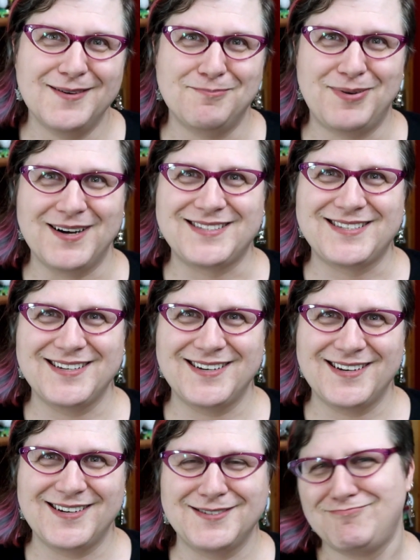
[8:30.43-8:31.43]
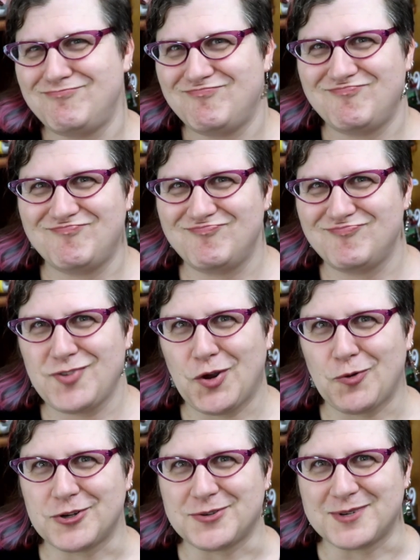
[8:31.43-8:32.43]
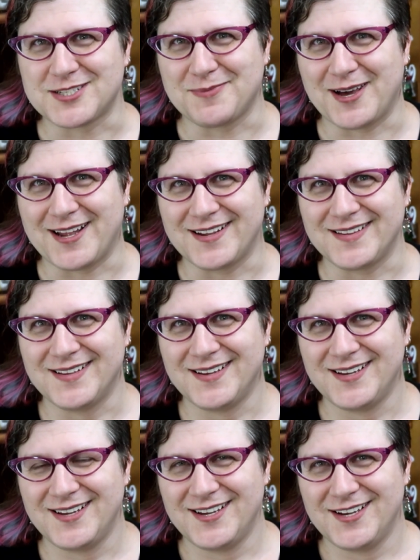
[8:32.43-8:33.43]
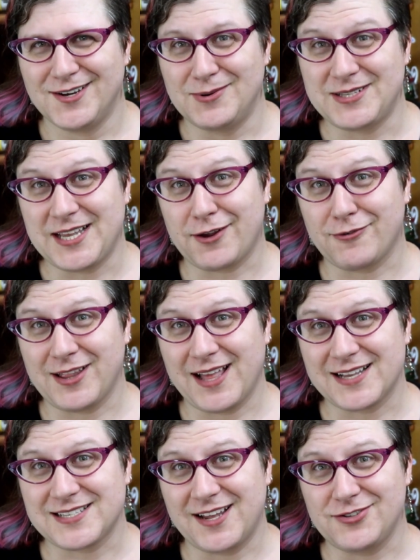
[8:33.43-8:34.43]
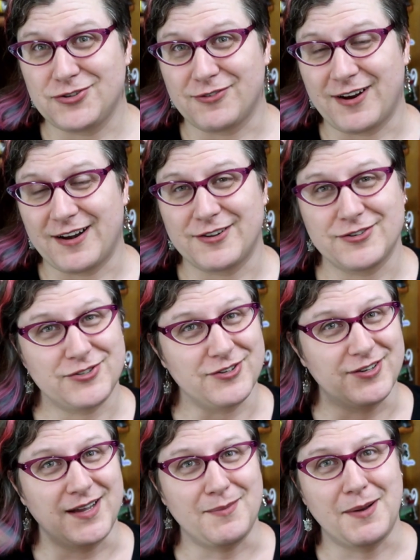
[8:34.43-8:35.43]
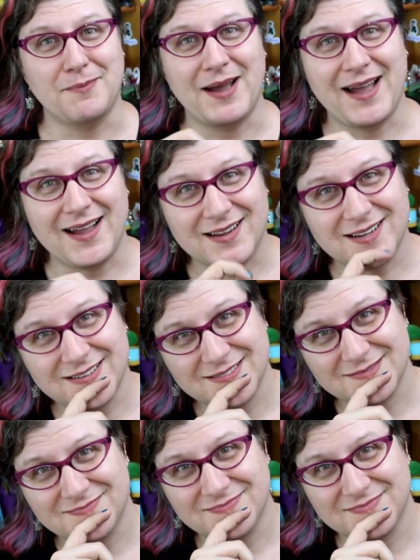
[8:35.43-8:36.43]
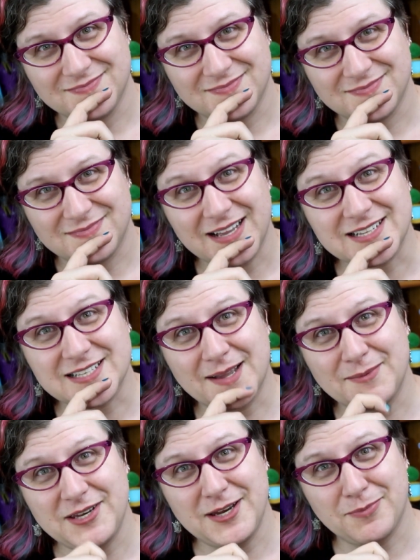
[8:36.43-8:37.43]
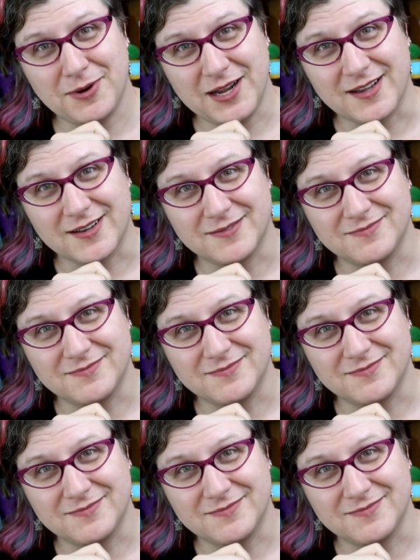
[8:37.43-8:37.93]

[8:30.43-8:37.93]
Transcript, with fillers: But uh, don't worry too much about it. We take a relaxed attitude around here so you can come on back next time you need a break.